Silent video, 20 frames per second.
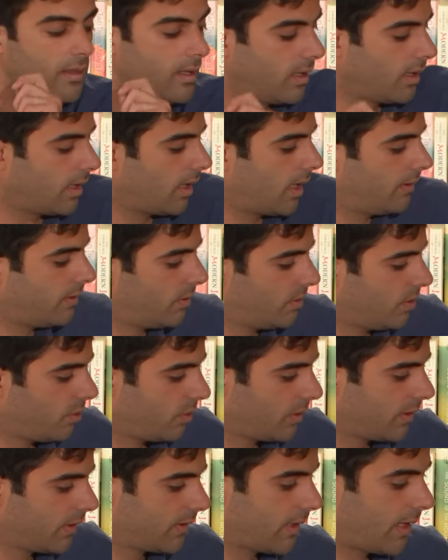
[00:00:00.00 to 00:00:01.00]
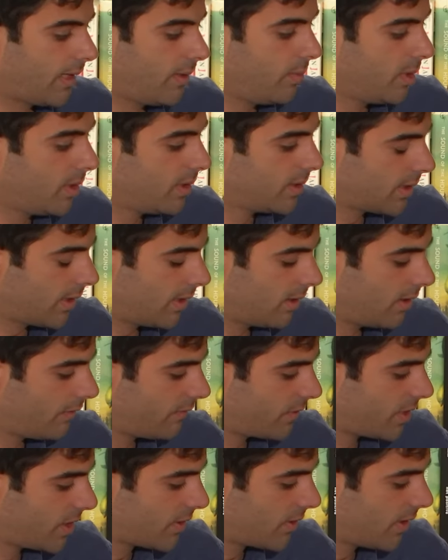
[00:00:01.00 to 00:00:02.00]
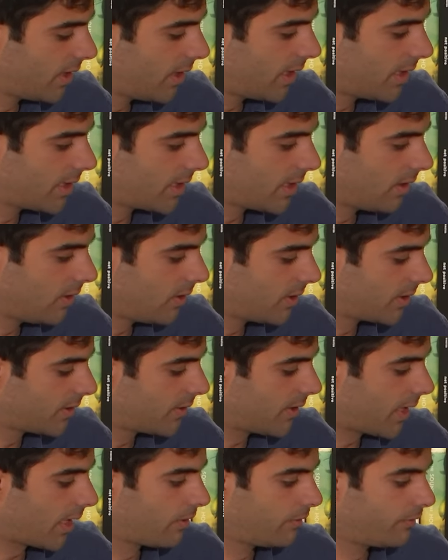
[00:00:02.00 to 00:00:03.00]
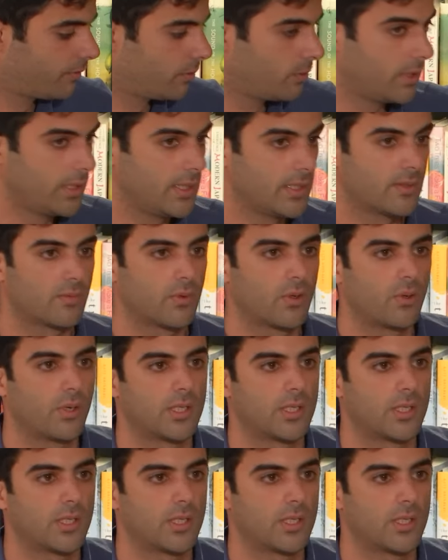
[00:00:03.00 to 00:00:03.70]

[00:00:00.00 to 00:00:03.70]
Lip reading: I think I don't know what the time is, and I've just realised I lost track of all these